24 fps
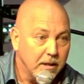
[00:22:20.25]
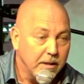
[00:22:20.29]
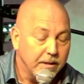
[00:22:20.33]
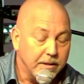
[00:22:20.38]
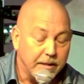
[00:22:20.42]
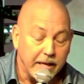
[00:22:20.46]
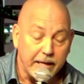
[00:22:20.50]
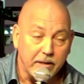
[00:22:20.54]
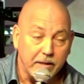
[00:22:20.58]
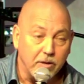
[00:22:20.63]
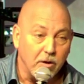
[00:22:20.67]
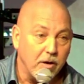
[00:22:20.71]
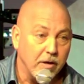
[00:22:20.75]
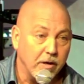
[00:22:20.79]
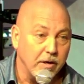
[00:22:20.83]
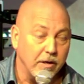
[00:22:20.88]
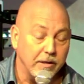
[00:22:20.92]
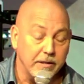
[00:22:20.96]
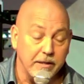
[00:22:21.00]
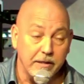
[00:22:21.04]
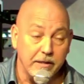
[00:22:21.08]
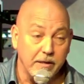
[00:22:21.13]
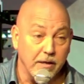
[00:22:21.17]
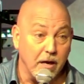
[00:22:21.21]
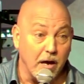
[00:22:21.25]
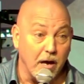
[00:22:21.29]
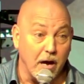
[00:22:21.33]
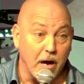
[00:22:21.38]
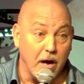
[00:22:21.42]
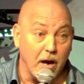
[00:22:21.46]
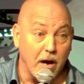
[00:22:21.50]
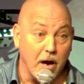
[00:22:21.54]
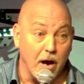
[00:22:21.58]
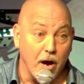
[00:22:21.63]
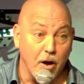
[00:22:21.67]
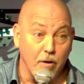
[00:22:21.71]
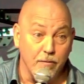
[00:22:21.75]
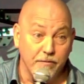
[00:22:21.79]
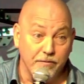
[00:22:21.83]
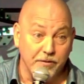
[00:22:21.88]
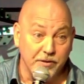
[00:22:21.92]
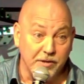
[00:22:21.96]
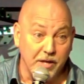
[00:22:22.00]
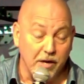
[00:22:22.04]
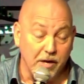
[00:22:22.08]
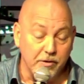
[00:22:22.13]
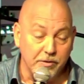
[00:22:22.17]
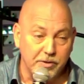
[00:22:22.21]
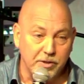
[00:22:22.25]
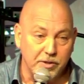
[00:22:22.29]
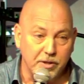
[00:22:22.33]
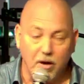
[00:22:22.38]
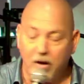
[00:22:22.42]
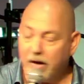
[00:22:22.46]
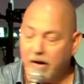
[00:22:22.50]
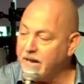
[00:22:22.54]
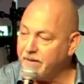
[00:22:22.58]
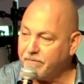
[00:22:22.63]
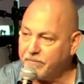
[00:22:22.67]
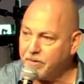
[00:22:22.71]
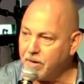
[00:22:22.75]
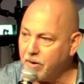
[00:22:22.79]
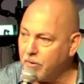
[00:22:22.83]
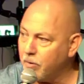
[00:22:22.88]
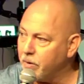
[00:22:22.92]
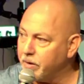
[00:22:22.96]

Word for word: Thank God I didn't overdose. I have no